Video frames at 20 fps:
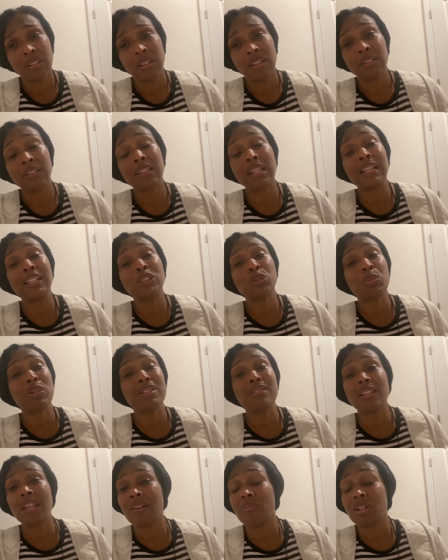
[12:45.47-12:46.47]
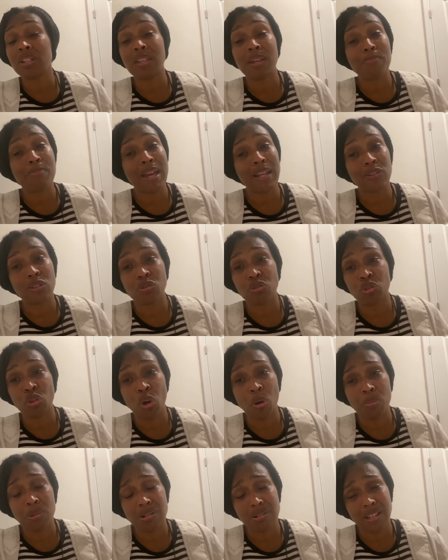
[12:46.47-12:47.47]
Things will never get back to
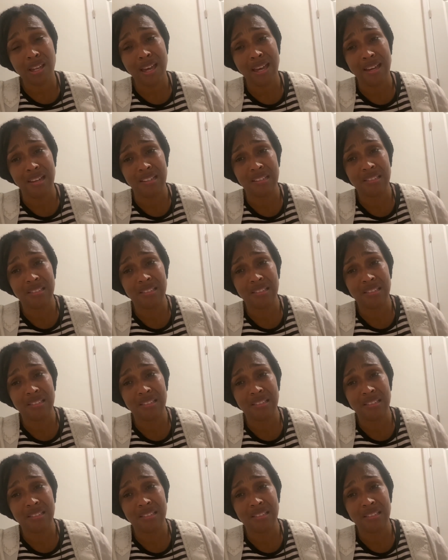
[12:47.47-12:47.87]
normal, God.